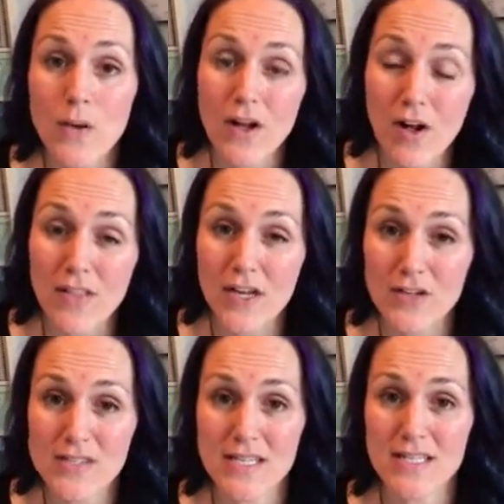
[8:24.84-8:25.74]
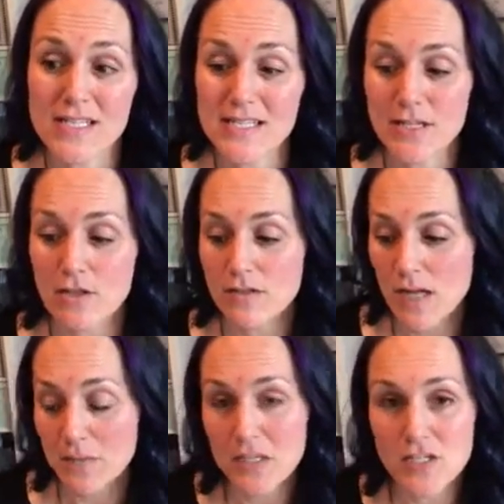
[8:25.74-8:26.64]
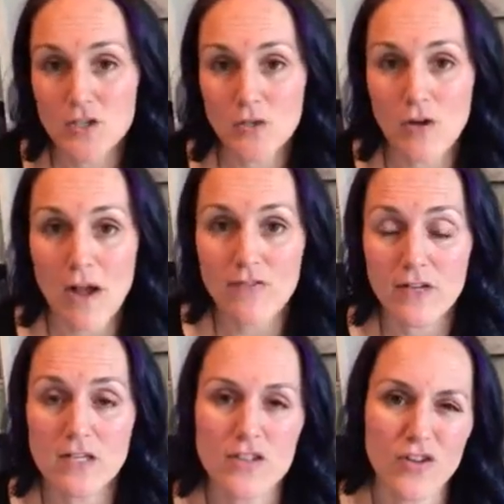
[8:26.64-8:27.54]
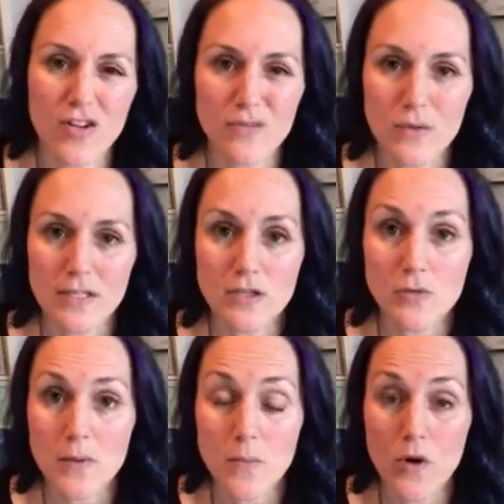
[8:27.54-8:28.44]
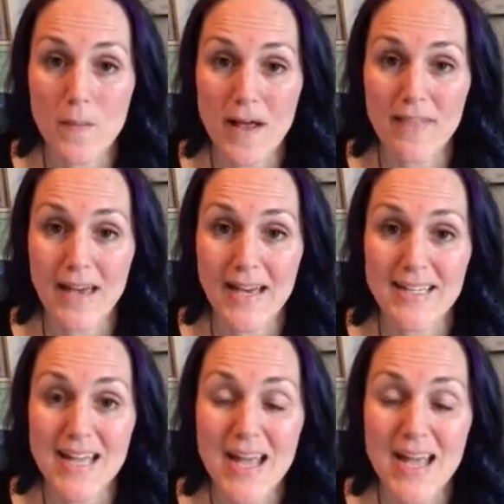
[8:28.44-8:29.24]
We call that our seed to seal. I'm going to do a graphic so you can read a little bit more about that.